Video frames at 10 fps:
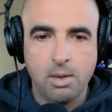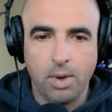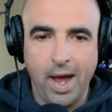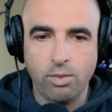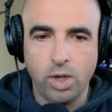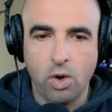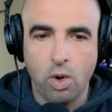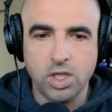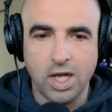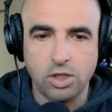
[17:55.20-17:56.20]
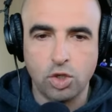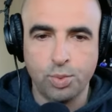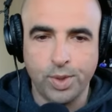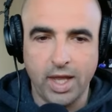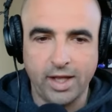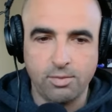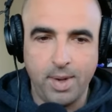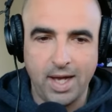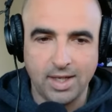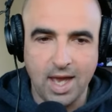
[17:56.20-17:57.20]
Brian Windhorst on his Hoop Collective
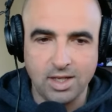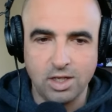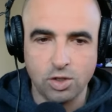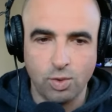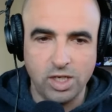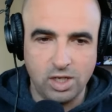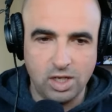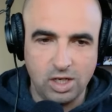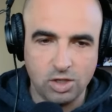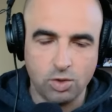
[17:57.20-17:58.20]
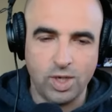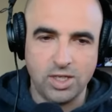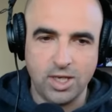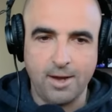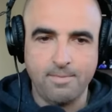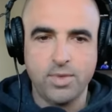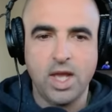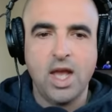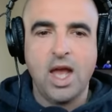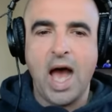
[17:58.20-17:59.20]
podcast. Here's what he said.
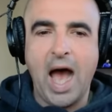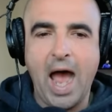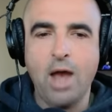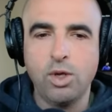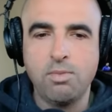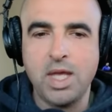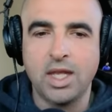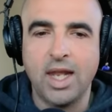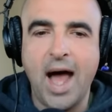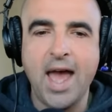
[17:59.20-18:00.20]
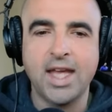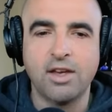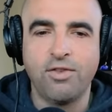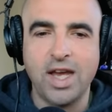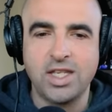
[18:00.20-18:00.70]
I would be lying if I